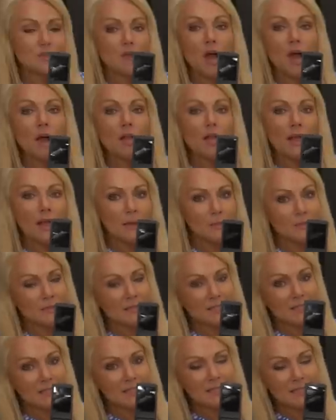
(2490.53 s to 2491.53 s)
are all
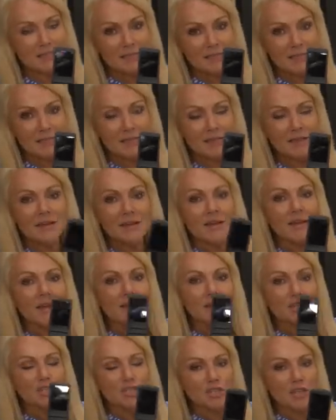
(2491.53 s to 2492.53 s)
MCD
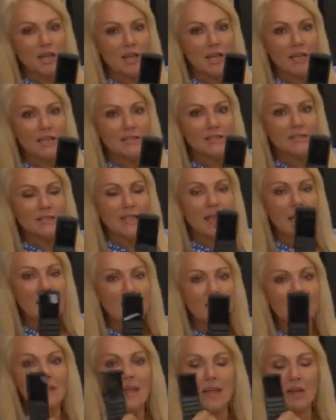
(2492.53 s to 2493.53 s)
shades
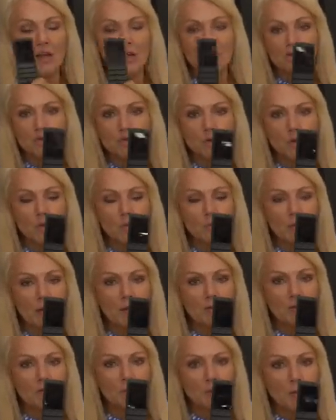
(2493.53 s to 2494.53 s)
and they are controlled by
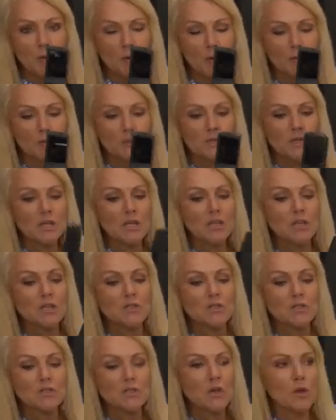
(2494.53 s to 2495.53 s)
remote.
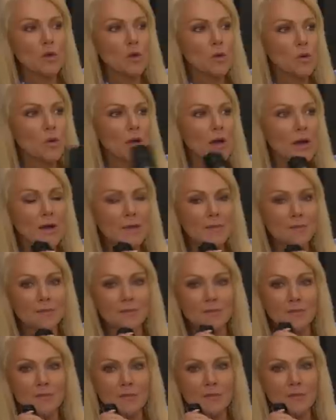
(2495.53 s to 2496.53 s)
So
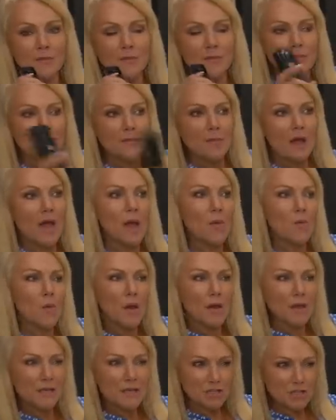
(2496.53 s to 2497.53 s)
um, I
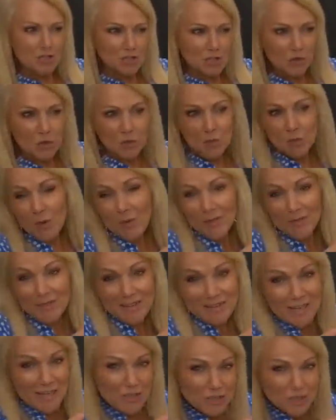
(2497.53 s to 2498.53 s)
wanted to show you on the
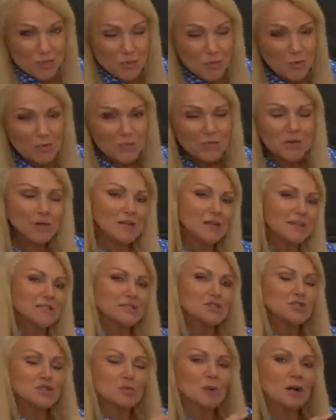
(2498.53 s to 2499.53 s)
kitchen window
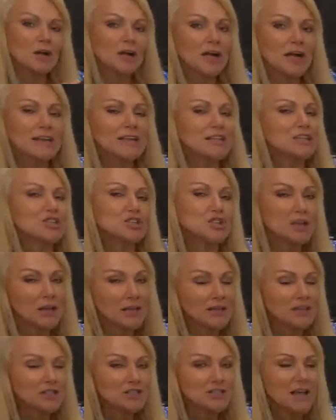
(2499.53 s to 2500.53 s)
because Newmar kind of
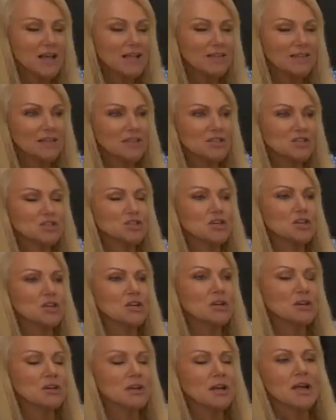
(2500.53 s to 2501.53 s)
changed that this
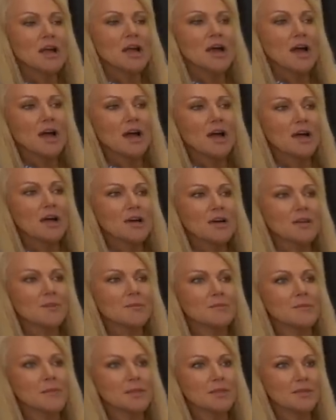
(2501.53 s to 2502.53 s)
year.
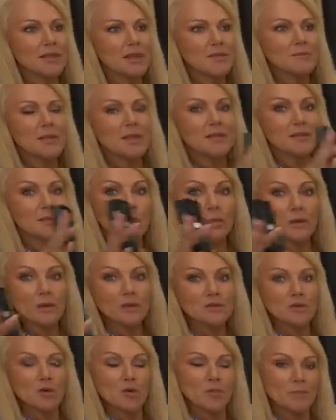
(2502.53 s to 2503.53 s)
Um, they made the
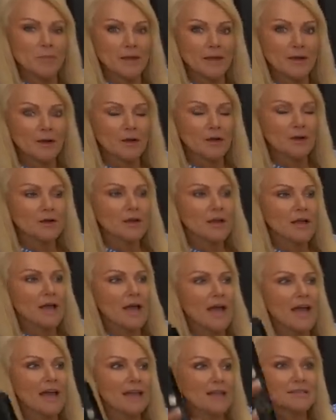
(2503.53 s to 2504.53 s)
window bigger
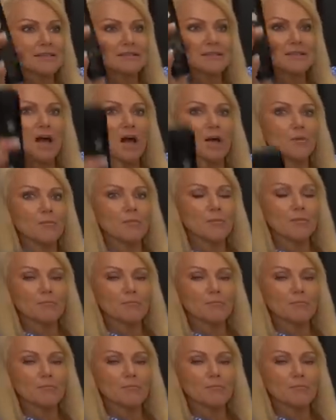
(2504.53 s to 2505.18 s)
and it's not